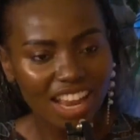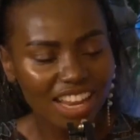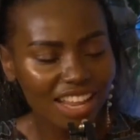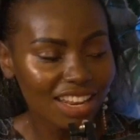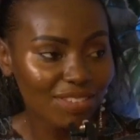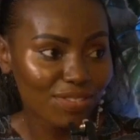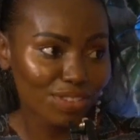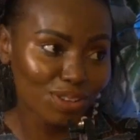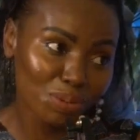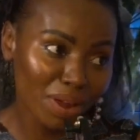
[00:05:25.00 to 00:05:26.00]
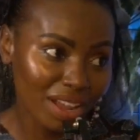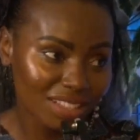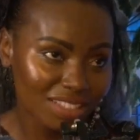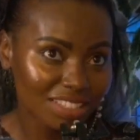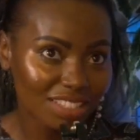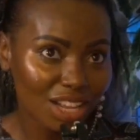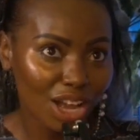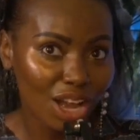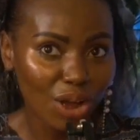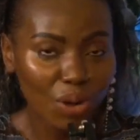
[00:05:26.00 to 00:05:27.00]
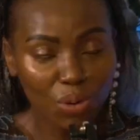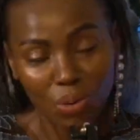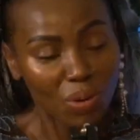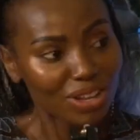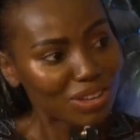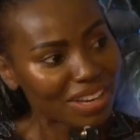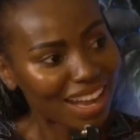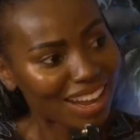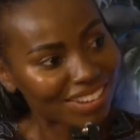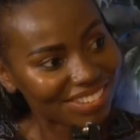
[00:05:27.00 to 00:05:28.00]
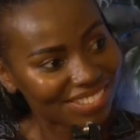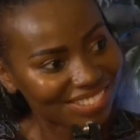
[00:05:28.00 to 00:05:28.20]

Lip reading: And in a few words, who are you now?